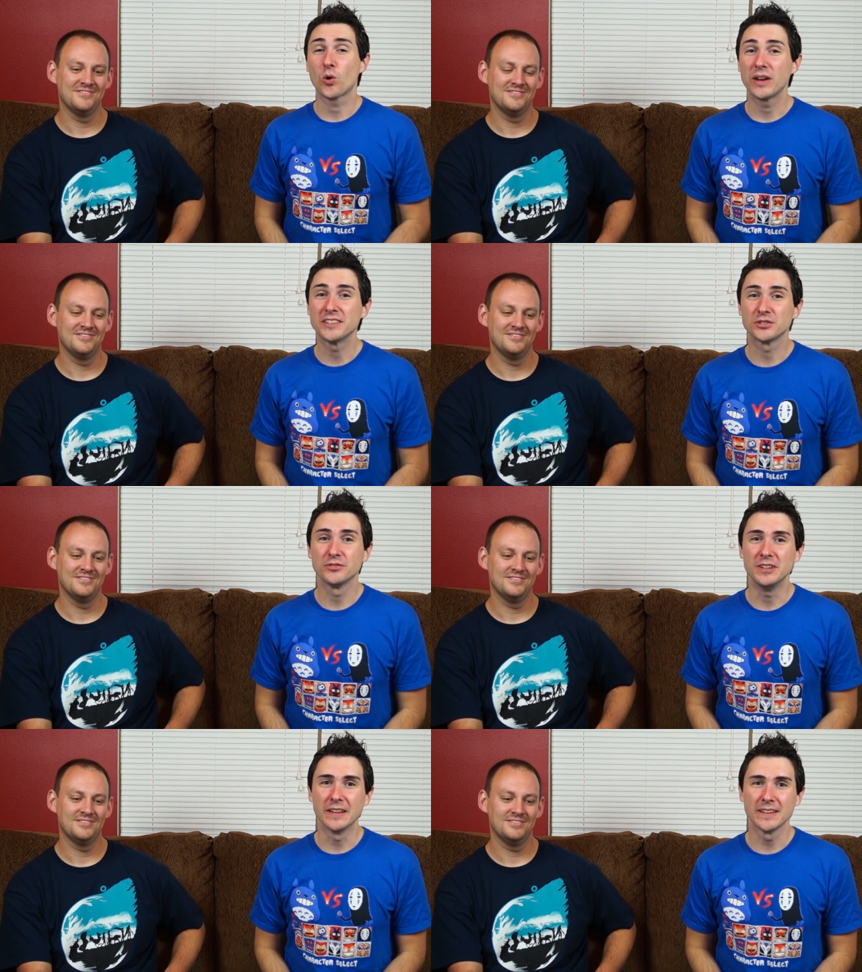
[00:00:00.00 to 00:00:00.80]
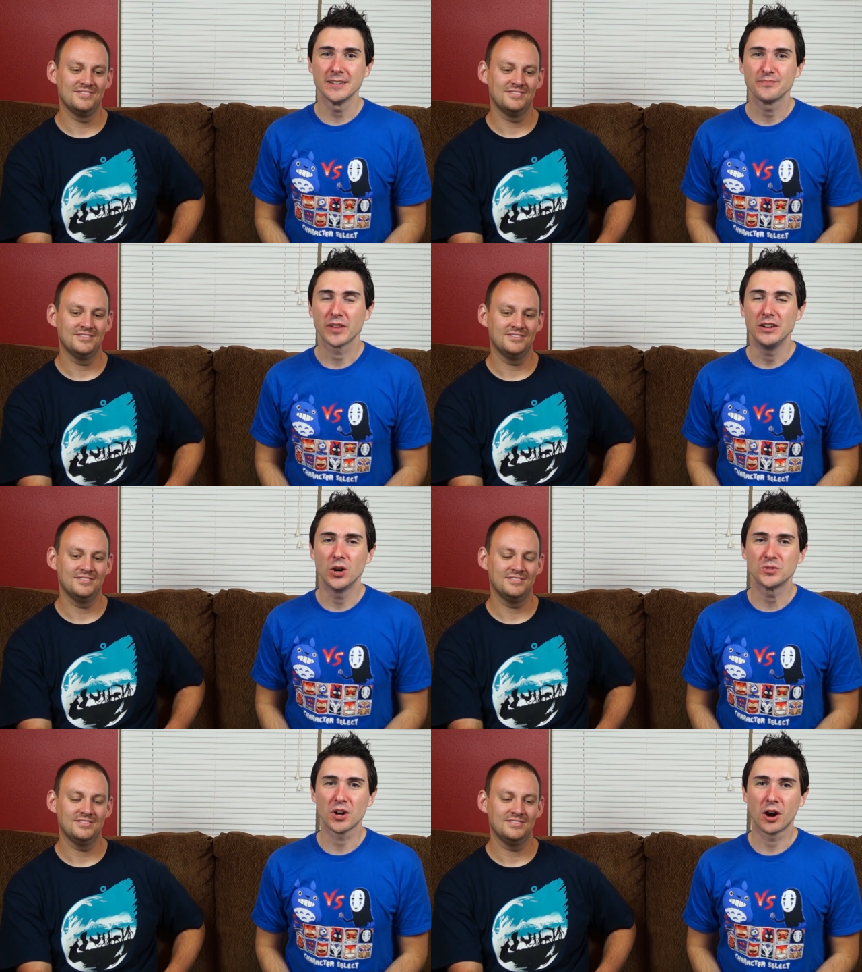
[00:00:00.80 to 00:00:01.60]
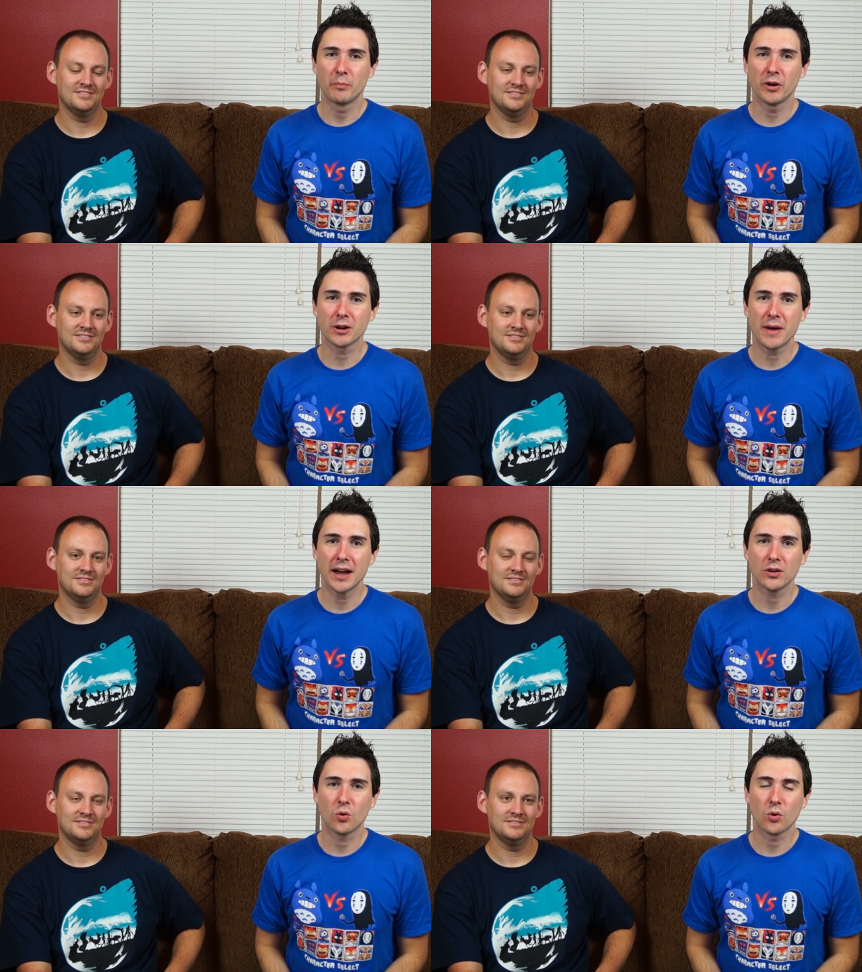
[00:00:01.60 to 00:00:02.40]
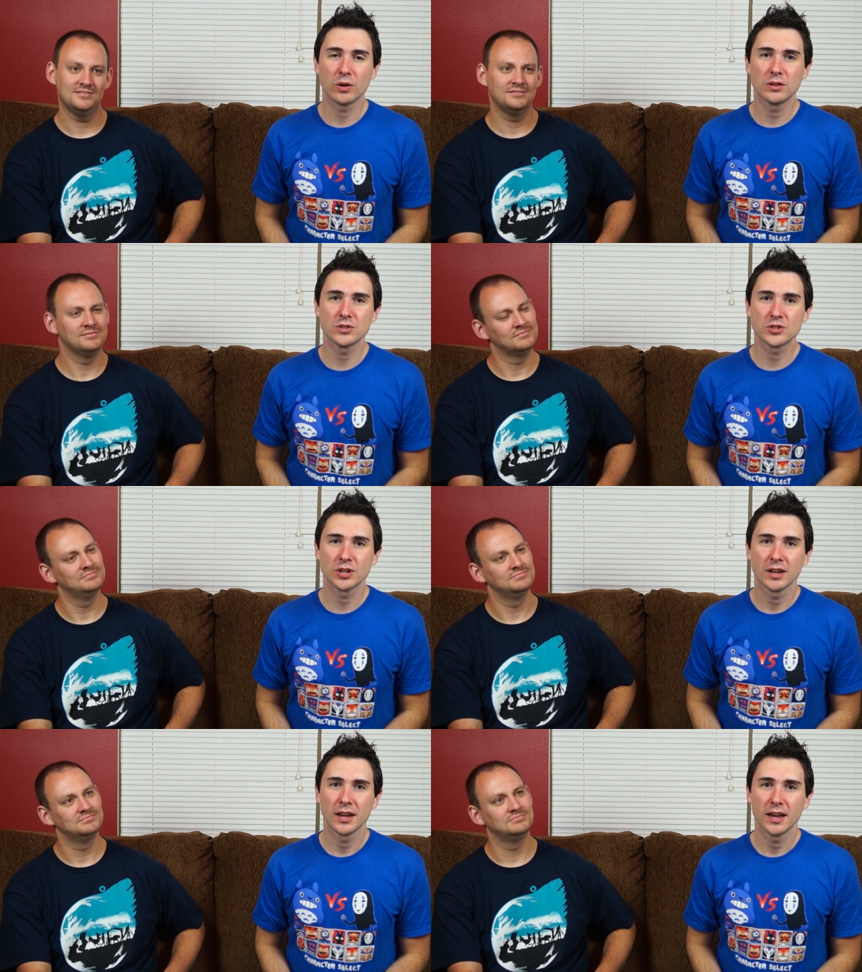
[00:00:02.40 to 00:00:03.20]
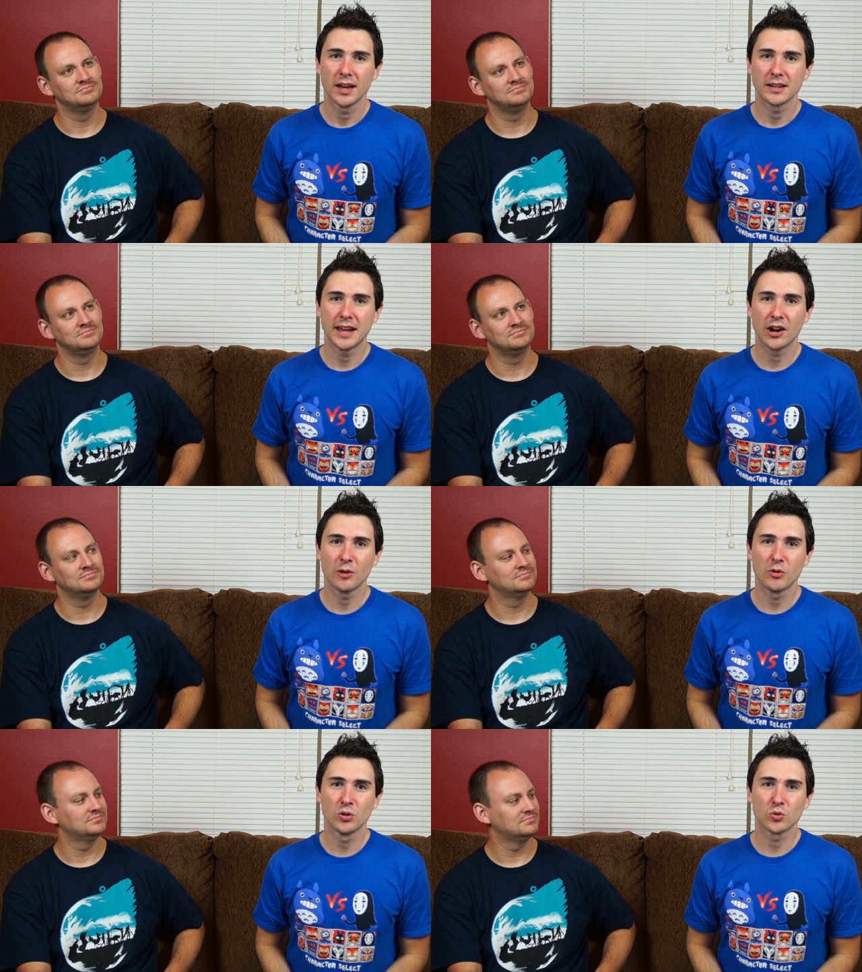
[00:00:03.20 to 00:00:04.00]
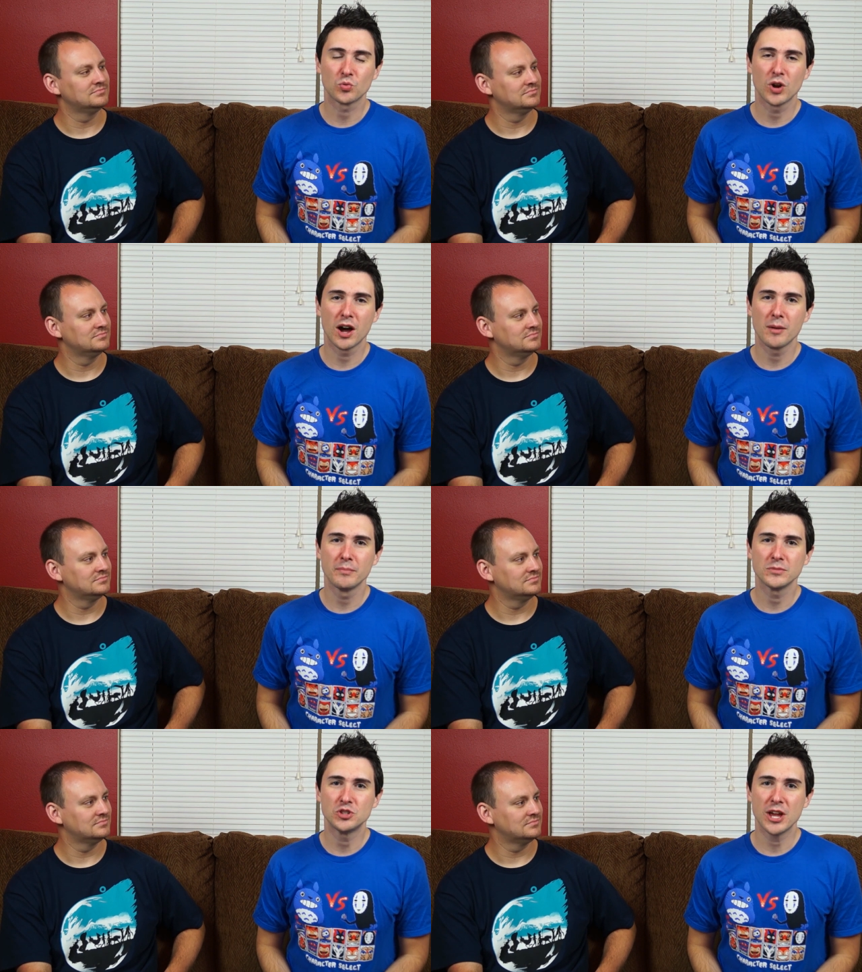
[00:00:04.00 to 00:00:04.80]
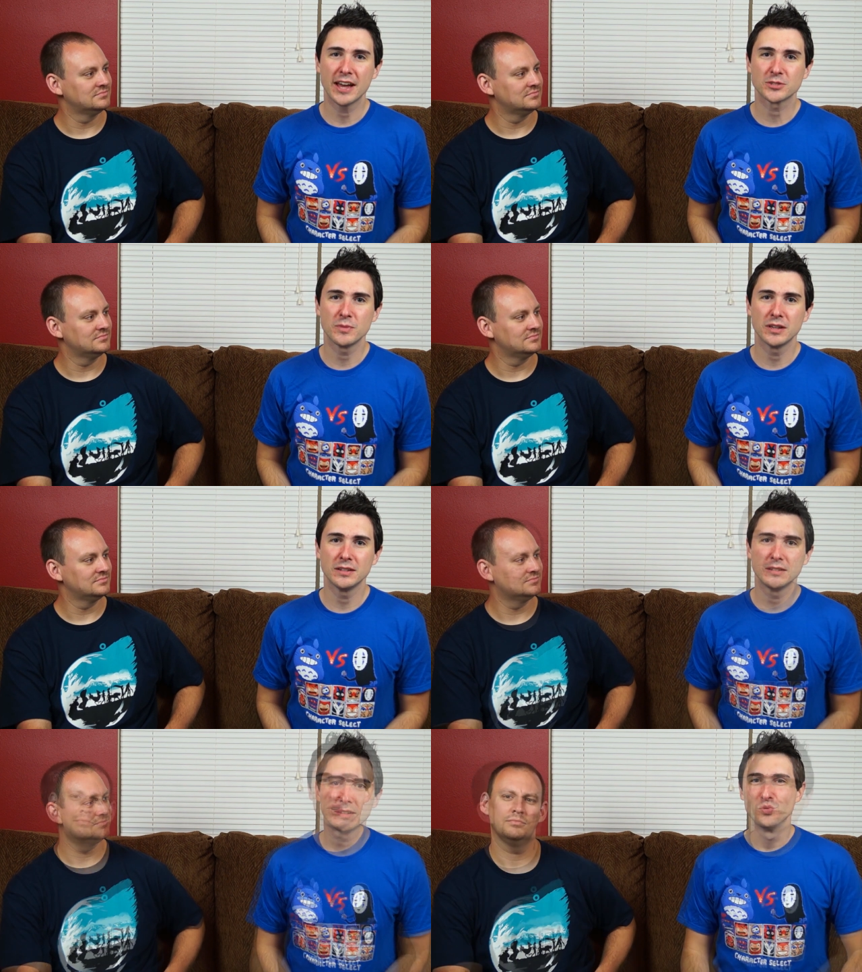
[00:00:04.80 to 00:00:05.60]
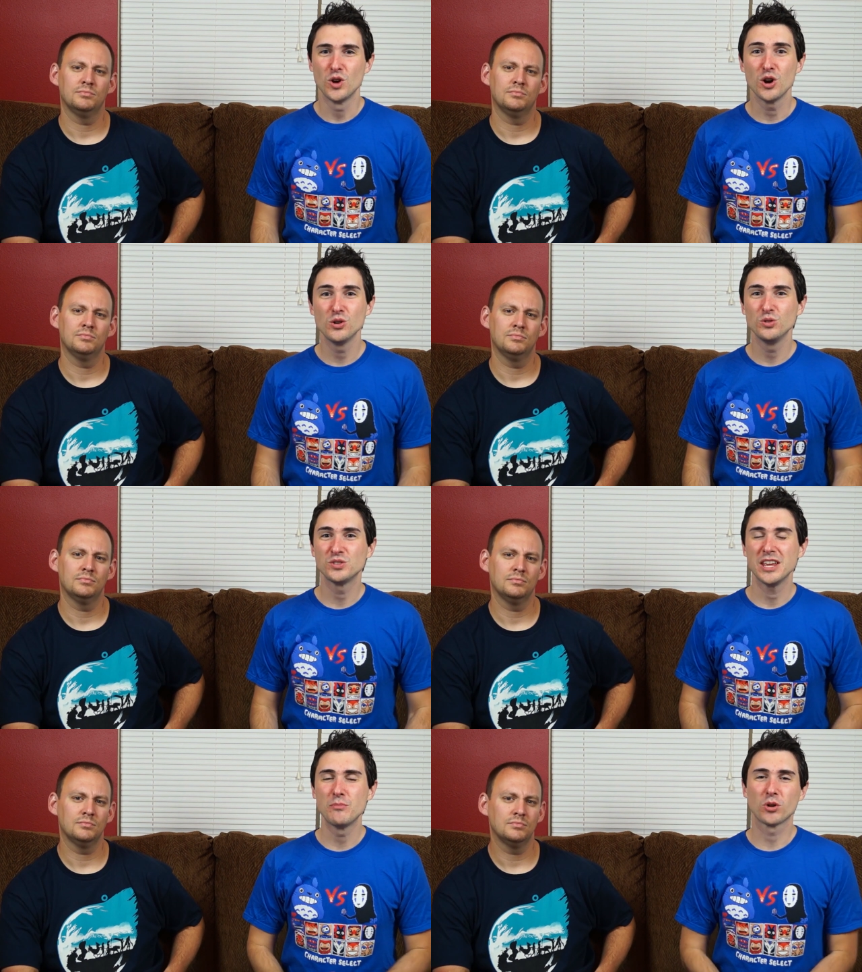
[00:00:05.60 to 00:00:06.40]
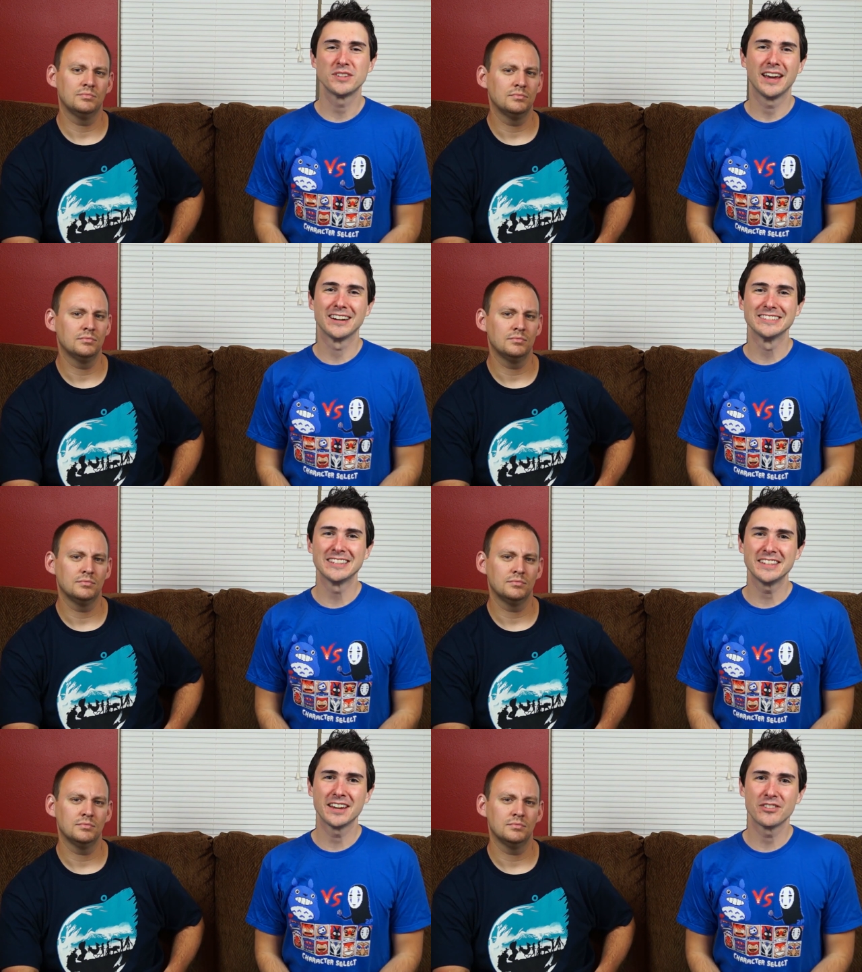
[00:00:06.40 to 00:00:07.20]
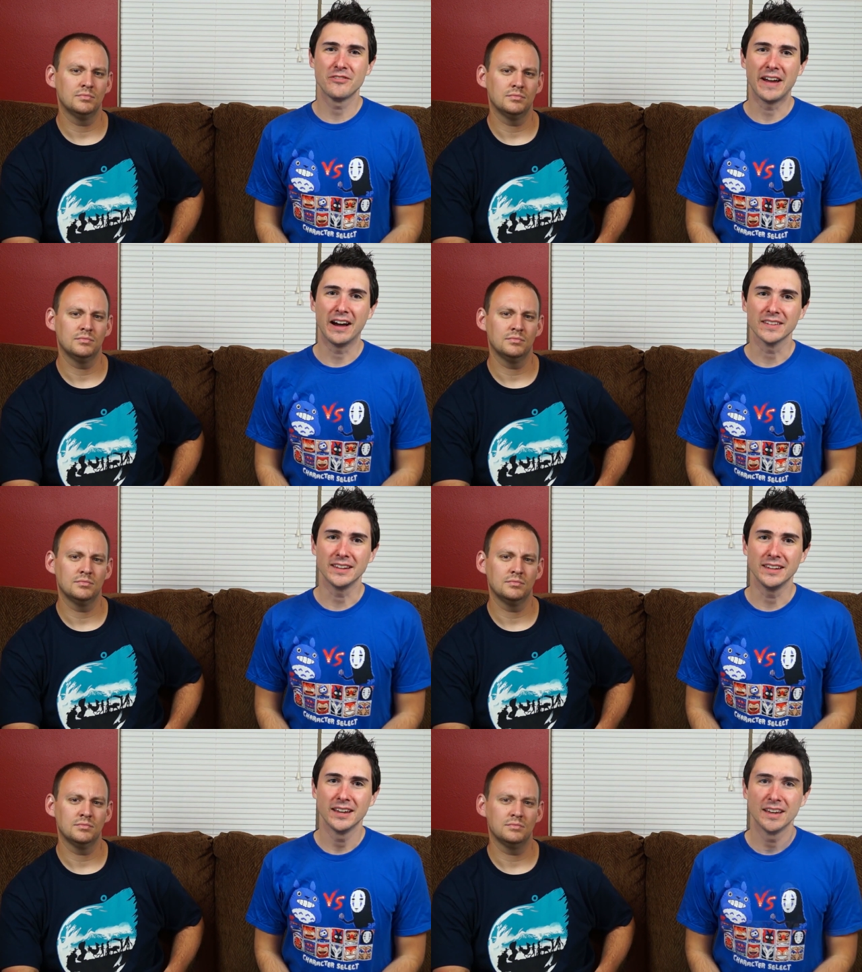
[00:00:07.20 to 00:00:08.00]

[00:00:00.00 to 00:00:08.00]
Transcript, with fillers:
Speaker 1: oriental vanilla, notes are bergamot, orange, caramel, rum, jasmine, rose, immortelle, lily of the valley,